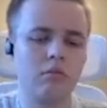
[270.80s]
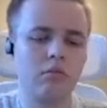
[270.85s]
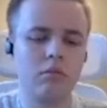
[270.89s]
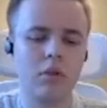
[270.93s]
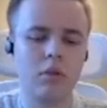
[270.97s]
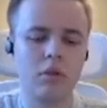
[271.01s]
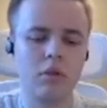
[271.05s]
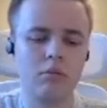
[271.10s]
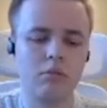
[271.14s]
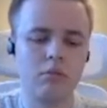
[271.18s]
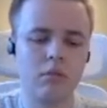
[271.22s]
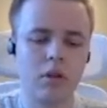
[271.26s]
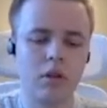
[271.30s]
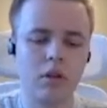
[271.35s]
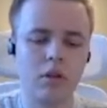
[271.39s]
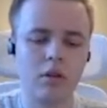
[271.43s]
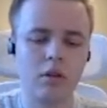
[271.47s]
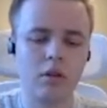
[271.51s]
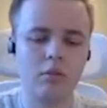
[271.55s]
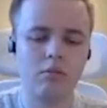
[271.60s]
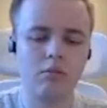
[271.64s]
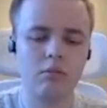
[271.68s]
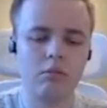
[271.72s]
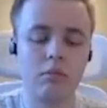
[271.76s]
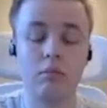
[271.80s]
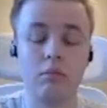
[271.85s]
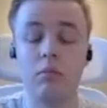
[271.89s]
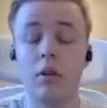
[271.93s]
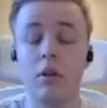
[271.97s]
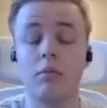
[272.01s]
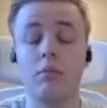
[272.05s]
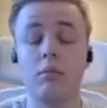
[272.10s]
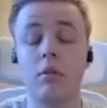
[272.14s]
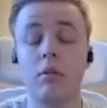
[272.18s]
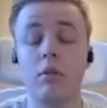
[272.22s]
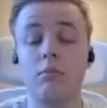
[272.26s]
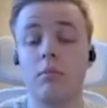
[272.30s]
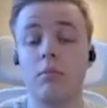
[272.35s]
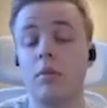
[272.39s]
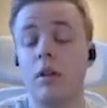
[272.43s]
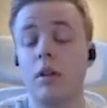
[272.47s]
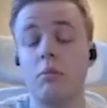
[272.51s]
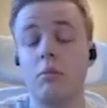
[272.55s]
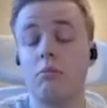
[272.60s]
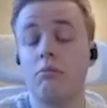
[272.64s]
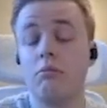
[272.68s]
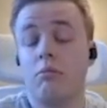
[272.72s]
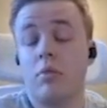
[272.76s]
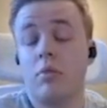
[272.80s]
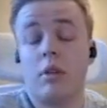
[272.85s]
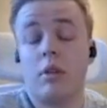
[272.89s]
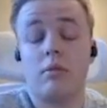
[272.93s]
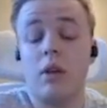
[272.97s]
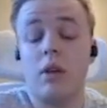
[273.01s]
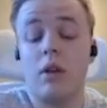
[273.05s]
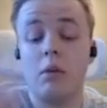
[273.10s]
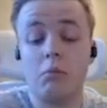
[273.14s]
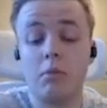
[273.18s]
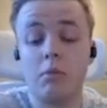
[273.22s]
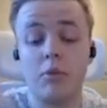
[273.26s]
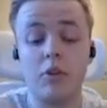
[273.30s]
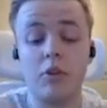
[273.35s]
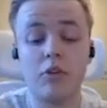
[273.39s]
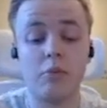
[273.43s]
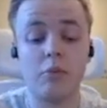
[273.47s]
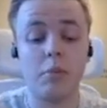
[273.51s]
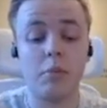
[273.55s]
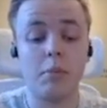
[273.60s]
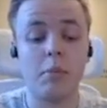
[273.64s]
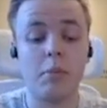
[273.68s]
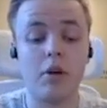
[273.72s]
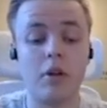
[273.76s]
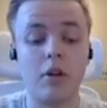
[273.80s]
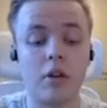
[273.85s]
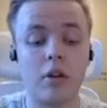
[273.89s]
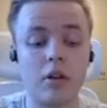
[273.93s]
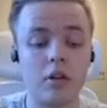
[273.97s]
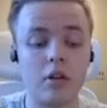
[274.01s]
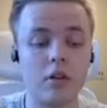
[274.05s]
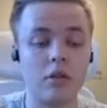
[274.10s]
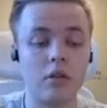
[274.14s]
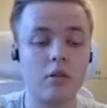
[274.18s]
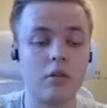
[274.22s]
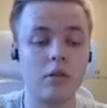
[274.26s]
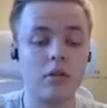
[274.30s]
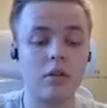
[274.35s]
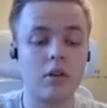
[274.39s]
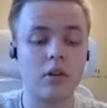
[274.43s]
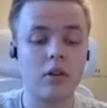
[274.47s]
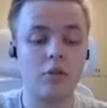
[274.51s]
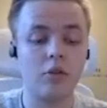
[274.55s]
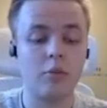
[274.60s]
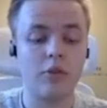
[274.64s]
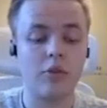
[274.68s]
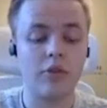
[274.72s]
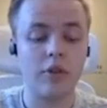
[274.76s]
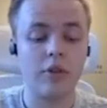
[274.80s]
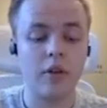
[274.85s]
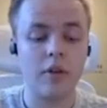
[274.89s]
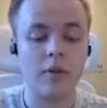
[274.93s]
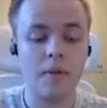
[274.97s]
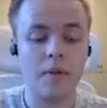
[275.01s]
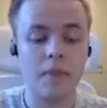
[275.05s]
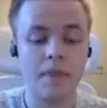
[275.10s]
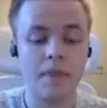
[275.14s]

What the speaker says: Yeah, I don't know. I'm just spitballing. I guess we'll see.